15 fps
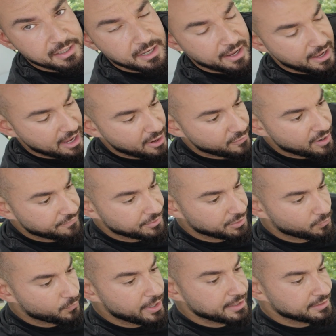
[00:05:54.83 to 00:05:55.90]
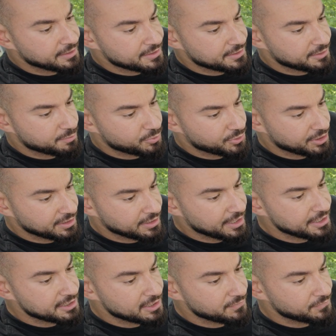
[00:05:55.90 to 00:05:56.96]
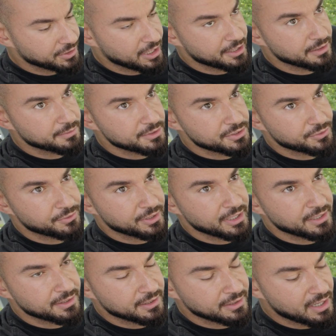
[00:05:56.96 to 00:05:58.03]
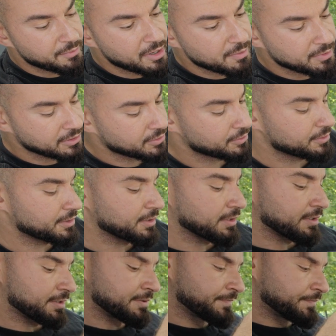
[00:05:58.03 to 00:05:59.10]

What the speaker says: However, the white does look pretty nice if you're not going to be storing anything that might be dirty in there.